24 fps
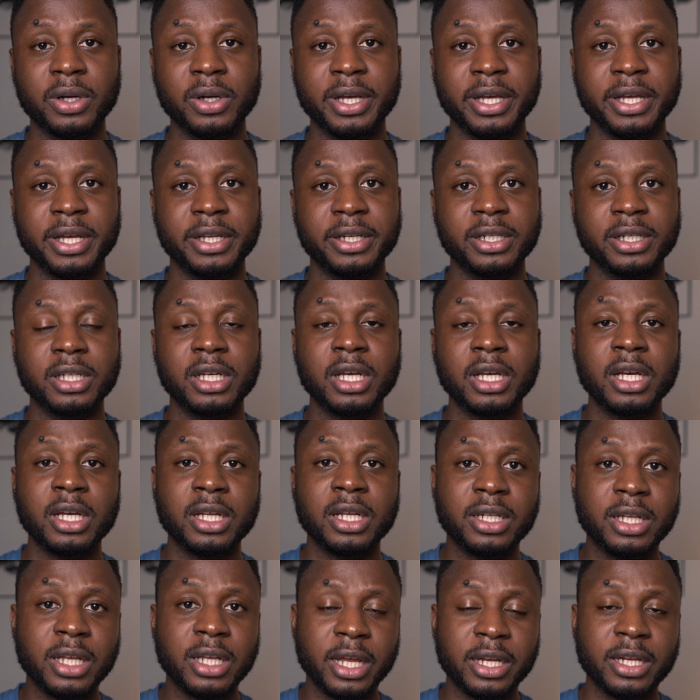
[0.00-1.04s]
and
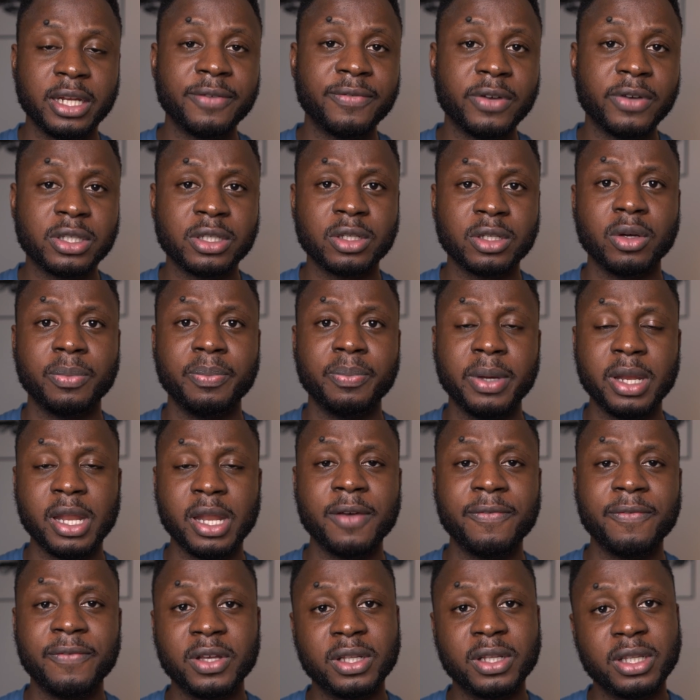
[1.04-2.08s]
the endeavor is going to
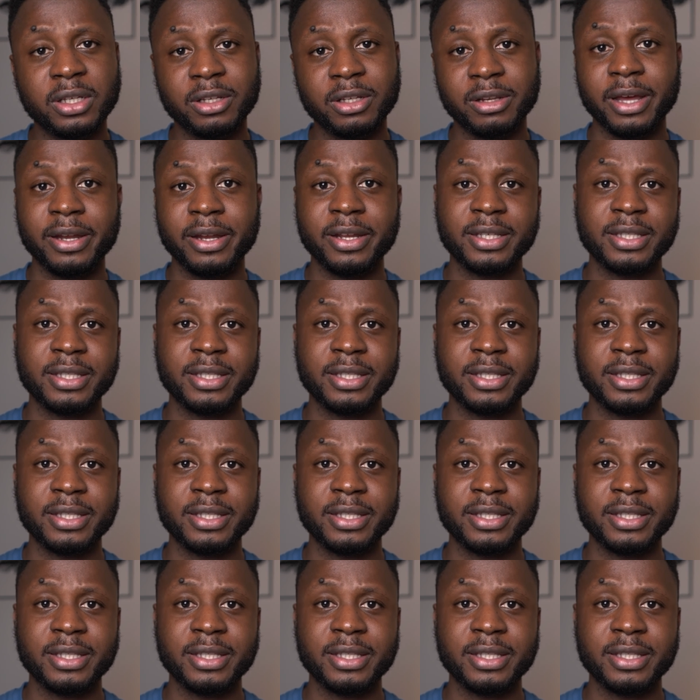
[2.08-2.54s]
benefit the United